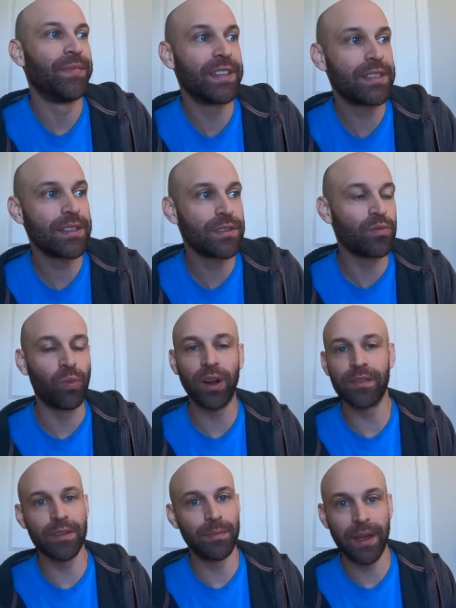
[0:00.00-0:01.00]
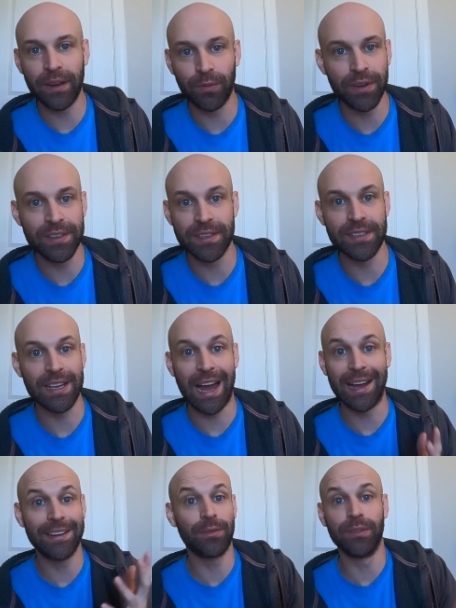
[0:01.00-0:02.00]
This is one of the main reasons
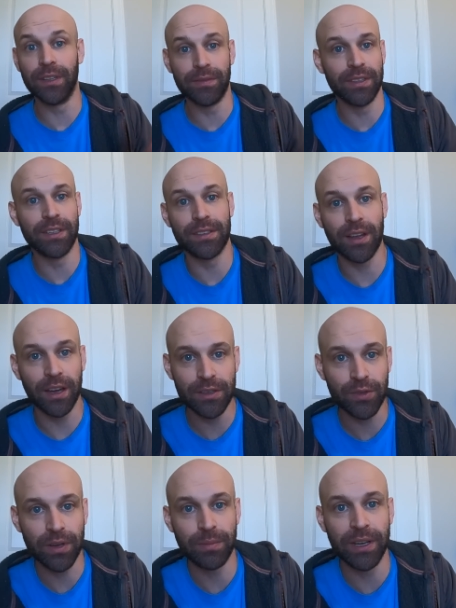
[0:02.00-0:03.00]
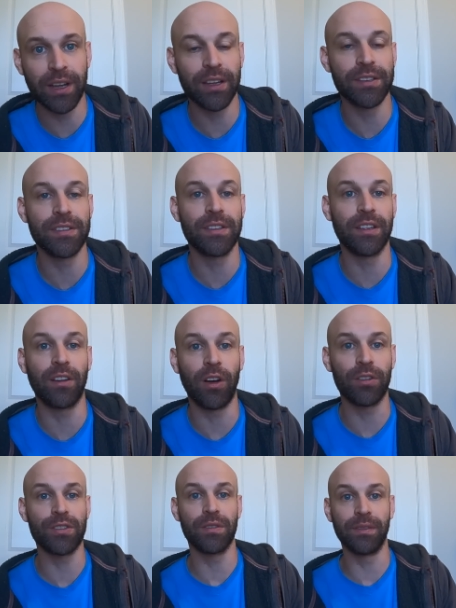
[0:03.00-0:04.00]
I don't live in this country, because the
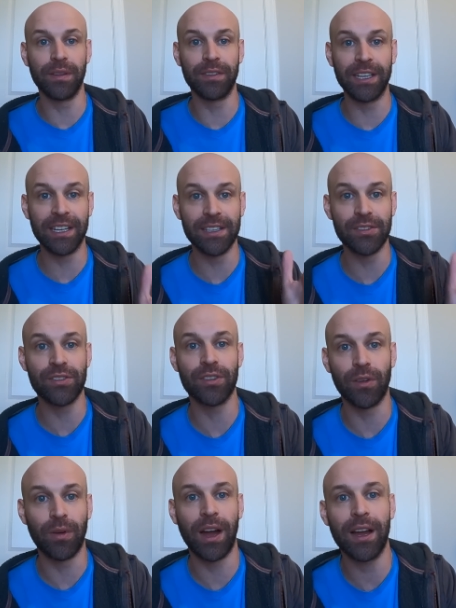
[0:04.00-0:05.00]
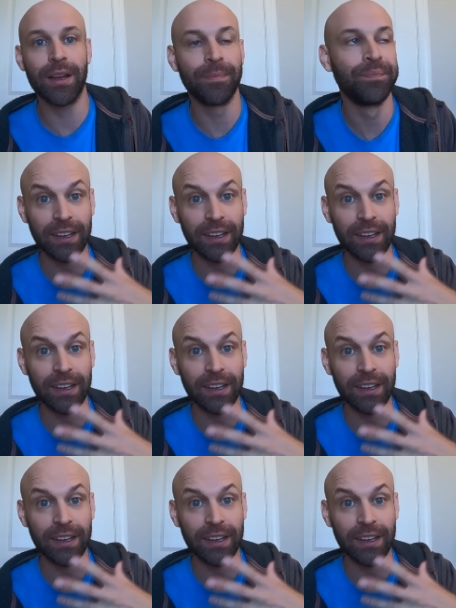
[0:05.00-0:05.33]
cost of living is so high.